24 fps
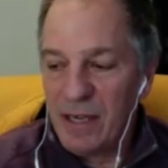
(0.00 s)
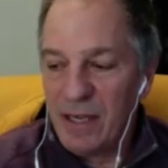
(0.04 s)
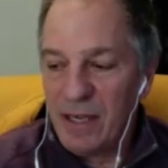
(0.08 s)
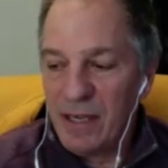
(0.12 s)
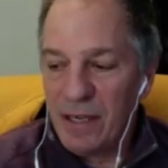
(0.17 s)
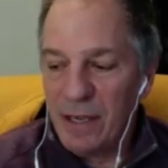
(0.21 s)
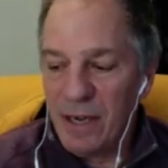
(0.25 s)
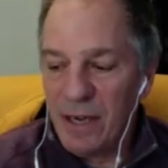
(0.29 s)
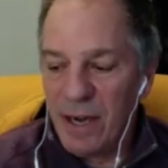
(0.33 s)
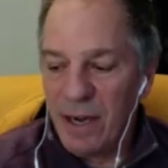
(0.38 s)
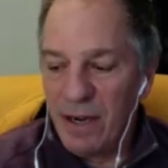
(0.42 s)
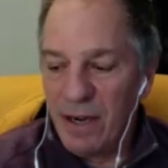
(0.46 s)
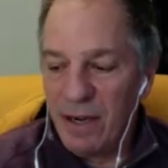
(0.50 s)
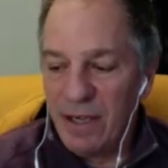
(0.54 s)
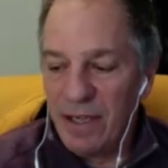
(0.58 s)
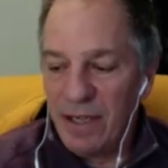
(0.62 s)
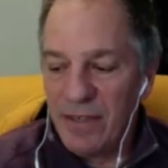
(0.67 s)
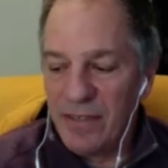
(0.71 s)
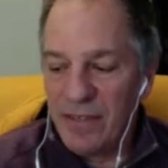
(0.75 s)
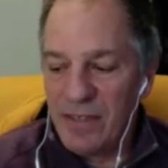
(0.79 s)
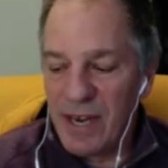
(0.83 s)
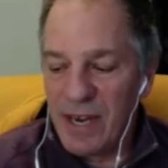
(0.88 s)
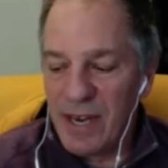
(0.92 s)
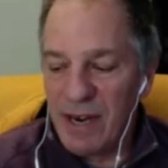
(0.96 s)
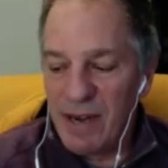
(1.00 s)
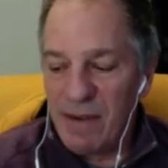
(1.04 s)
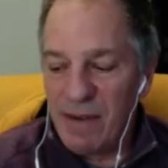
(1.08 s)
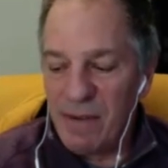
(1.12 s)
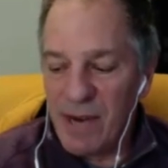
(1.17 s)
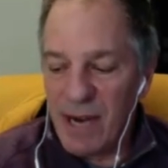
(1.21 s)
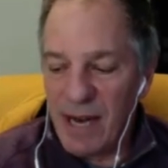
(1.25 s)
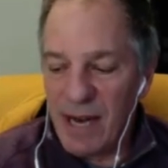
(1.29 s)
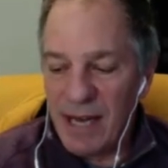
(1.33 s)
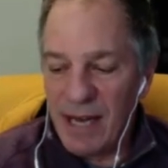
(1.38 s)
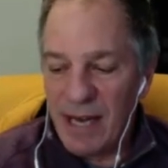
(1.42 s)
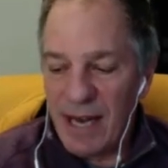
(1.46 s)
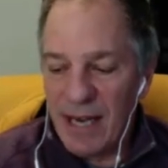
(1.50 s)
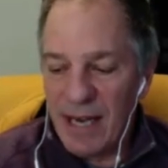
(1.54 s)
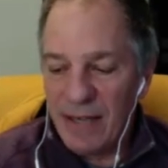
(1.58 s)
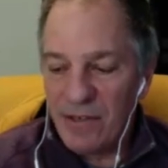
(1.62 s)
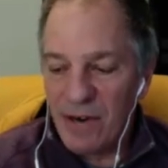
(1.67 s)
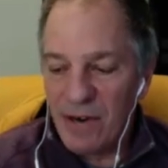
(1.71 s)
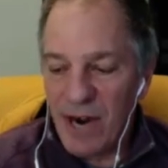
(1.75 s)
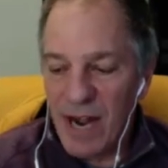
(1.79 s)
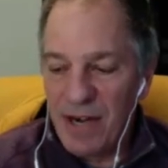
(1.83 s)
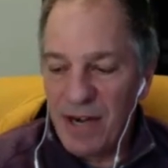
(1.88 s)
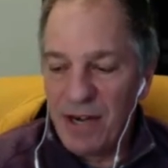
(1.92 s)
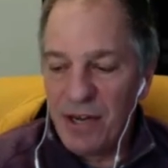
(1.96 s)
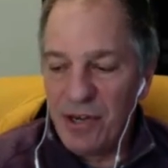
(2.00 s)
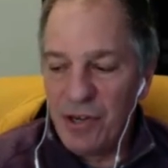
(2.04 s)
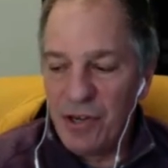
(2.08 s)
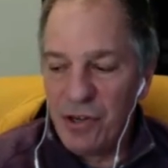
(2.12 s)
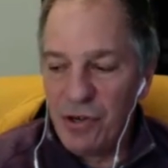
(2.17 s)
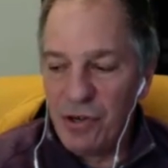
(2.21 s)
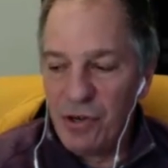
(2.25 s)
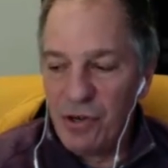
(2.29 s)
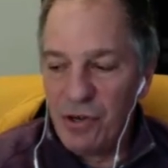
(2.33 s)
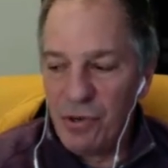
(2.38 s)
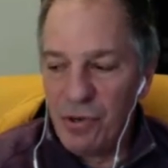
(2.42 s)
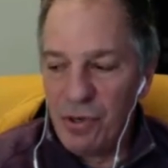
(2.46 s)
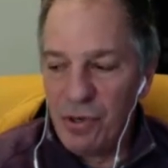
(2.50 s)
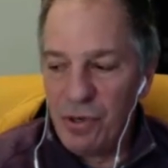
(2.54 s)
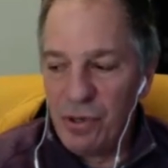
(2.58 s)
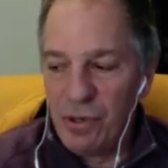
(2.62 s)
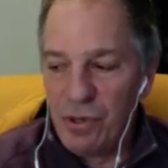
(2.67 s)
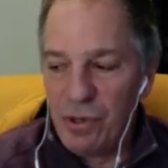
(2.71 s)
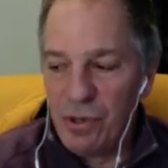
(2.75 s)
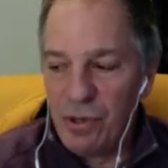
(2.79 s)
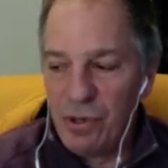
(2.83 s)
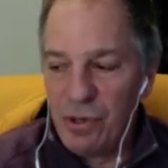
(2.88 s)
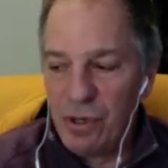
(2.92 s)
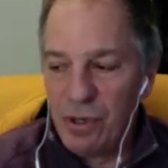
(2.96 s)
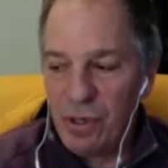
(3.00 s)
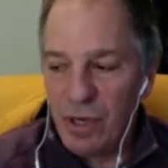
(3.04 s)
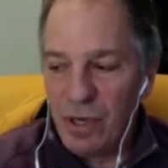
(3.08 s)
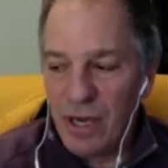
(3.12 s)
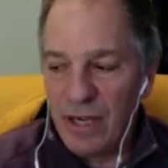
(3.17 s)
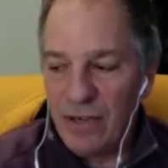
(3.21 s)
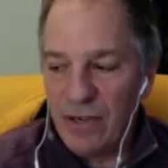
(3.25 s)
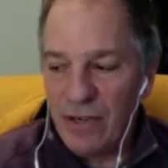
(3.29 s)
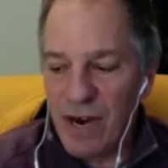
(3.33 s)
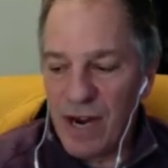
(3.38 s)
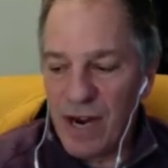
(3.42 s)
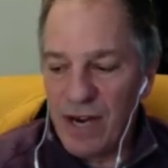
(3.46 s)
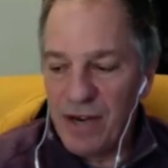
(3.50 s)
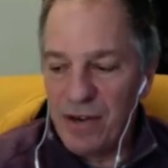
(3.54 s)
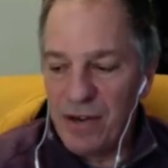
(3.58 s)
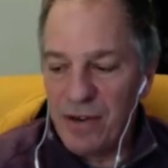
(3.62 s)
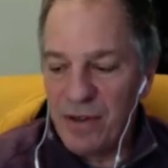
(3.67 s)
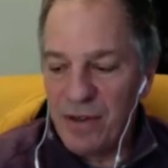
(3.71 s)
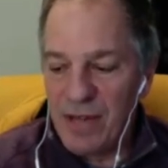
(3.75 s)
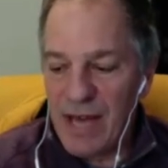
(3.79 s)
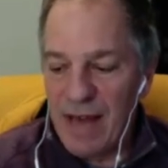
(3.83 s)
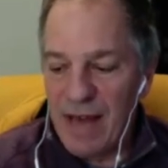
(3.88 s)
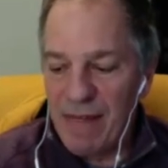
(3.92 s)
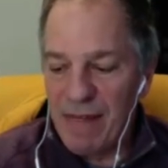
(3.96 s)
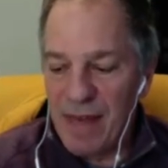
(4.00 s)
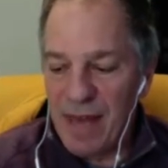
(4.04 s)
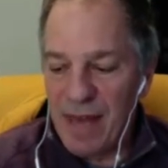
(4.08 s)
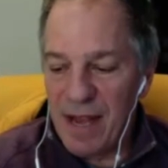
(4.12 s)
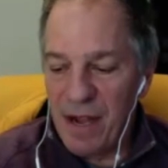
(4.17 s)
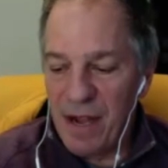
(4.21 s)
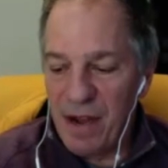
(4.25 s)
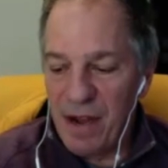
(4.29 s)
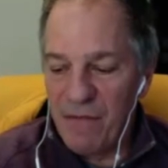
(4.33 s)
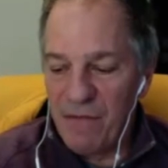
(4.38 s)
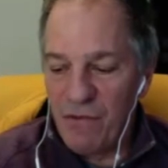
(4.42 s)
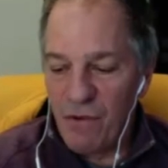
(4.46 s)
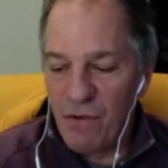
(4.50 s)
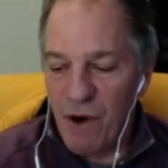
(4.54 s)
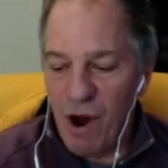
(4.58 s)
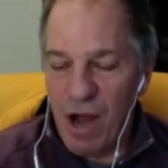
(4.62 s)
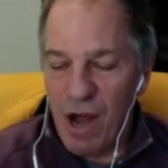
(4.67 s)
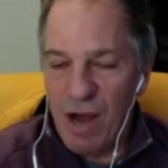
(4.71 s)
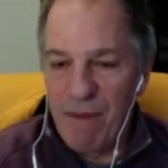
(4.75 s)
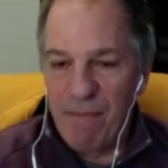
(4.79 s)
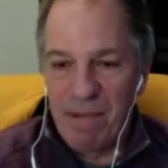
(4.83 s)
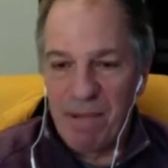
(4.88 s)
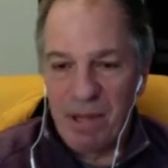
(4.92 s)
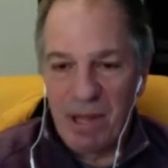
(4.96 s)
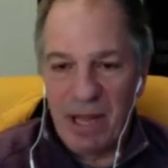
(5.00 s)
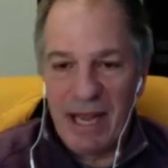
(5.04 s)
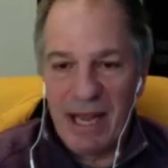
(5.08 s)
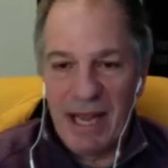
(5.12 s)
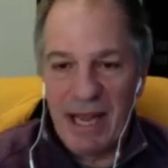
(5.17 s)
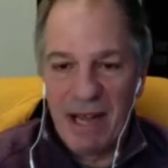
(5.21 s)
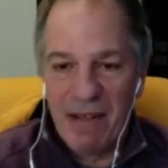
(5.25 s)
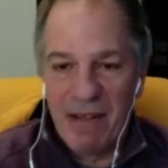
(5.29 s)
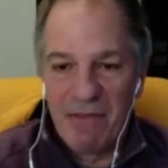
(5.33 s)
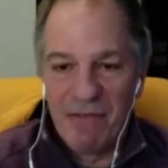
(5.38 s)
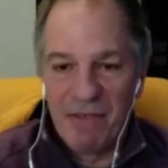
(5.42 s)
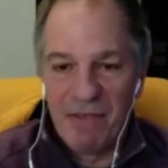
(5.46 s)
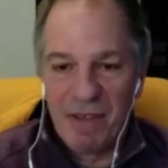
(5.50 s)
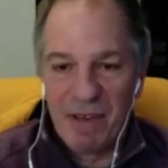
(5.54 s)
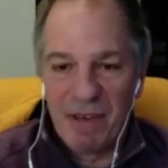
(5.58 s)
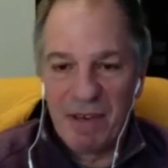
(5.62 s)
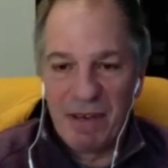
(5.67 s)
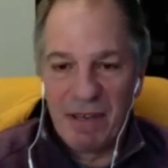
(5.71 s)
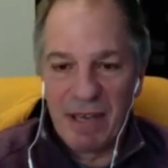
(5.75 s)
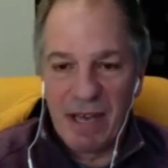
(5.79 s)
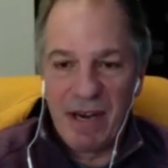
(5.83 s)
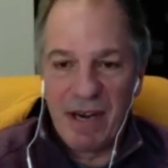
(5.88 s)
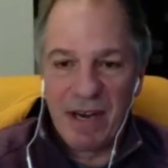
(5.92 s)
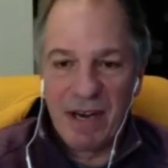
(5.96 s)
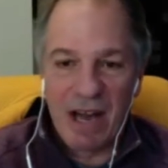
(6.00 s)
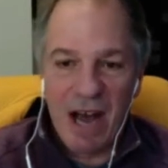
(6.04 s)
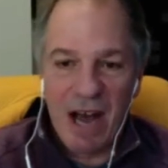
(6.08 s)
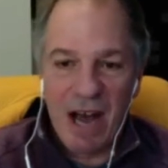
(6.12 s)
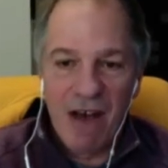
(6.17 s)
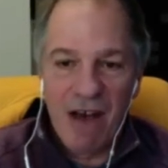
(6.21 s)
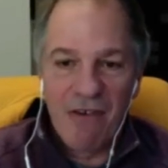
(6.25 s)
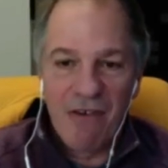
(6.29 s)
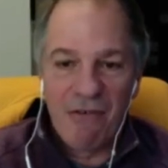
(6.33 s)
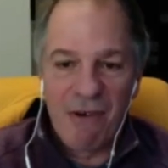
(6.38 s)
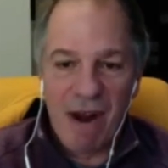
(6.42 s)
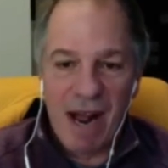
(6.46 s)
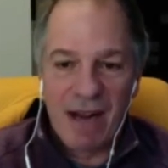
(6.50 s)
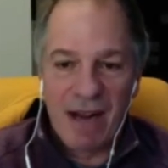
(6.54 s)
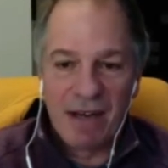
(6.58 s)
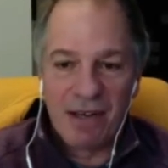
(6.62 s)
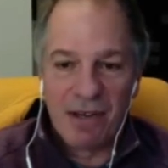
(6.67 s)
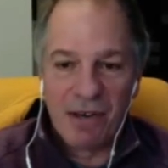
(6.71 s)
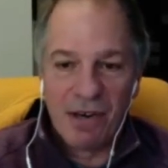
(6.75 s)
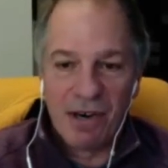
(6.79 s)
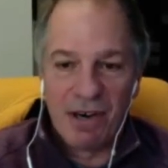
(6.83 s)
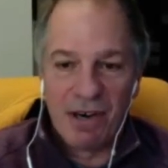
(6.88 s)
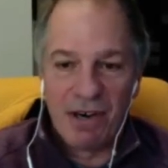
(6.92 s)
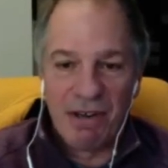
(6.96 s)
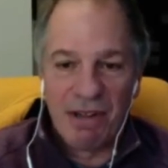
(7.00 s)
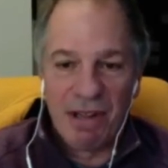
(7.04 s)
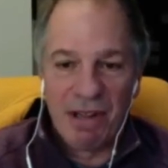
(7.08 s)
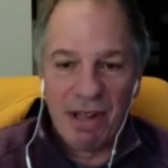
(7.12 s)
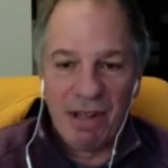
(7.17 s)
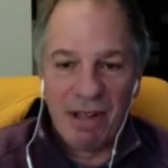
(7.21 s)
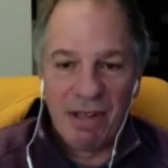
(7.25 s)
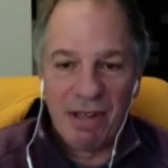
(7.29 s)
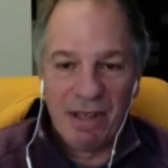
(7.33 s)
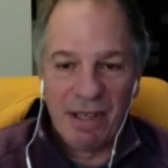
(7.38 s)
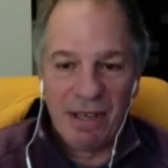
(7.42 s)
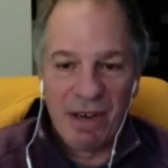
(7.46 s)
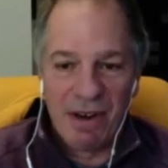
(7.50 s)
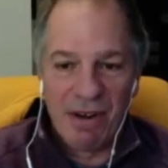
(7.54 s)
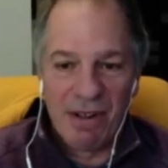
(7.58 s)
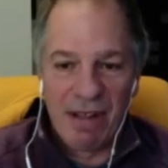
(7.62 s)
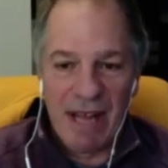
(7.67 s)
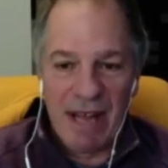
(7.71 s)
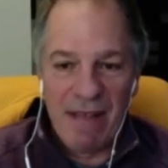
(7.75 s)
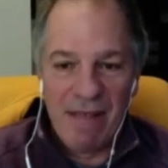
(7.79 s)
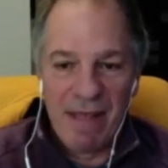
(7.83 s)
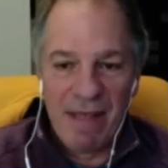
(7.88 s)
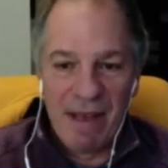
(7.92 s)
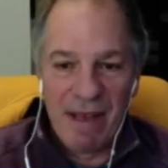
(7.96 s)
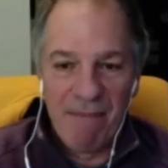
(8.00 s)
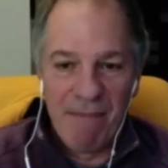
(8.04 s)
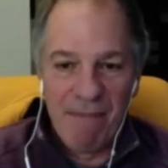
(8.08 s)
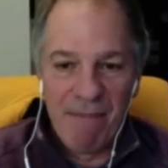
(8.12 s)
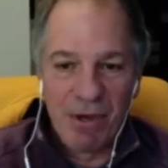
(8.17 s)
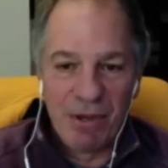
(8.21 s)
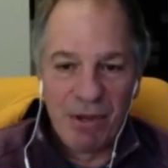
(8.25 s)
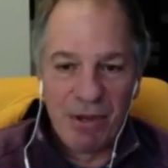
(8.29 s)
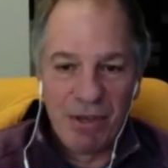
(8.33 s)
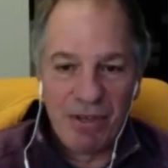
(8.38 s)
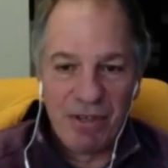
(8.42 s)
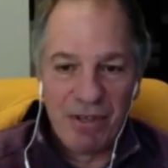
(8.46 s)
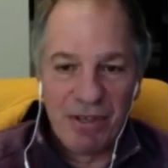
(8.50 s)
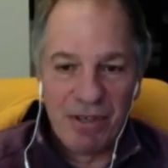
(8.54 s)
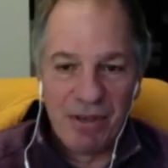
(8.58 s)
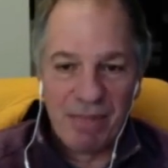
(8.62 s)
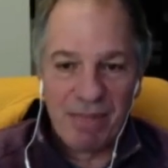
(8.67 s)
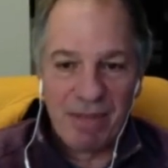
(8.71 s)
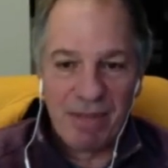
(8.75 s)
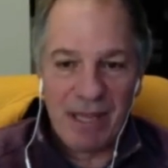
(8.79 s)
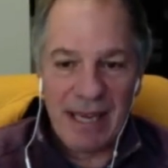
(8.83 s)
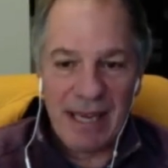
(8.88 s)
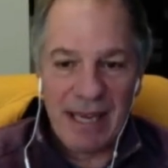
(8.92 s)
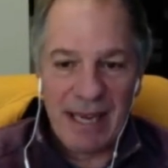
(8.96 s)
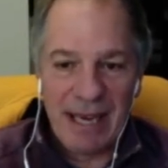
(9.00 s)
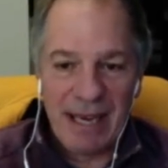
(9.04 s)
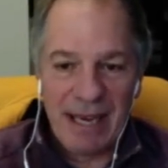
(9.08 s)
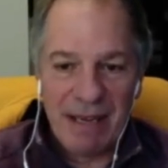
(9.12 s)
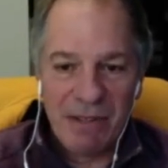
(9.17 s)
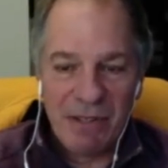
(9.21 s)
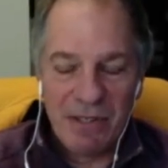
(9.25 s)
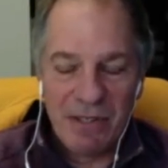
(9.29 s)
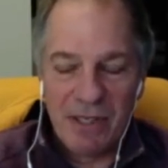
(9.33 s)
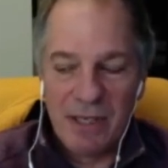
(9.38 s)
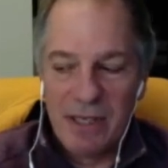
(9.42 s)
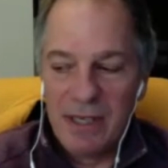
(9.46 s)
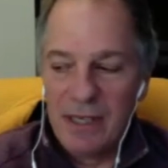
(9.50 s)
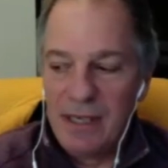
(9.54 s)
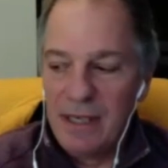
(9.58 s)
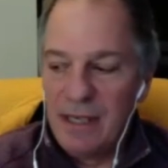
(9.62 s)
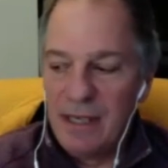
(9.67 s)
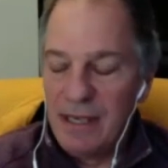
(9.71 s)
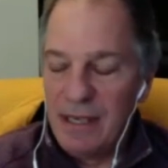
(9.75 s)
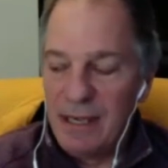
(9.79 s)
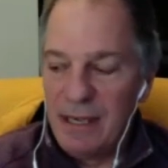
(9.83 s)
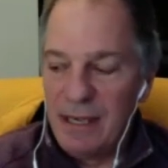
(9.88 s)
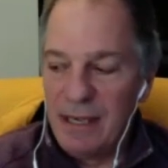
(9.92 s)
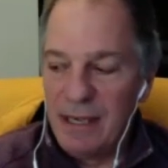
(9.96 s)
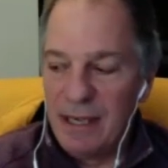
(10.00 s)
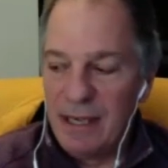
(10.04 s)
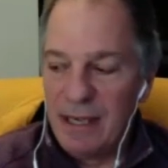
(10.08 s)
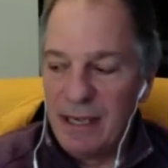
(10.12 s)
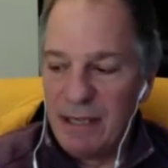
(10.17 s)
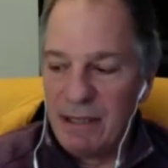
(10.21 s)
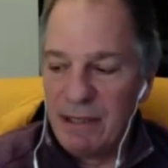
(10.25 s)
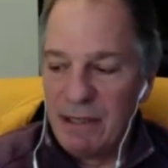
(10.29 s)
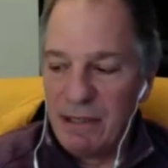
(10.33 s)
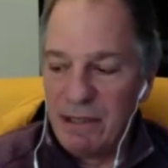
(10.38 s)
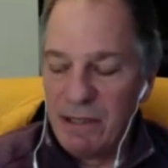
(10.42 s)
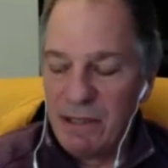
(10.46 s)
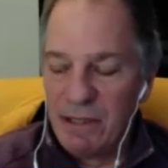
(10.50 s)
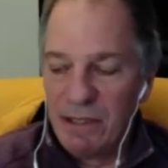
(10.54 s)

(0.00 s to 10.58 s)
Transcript: he said, well, I tried to do that thing of drawing plans and getting a contractor and, letting them build it to the plans. And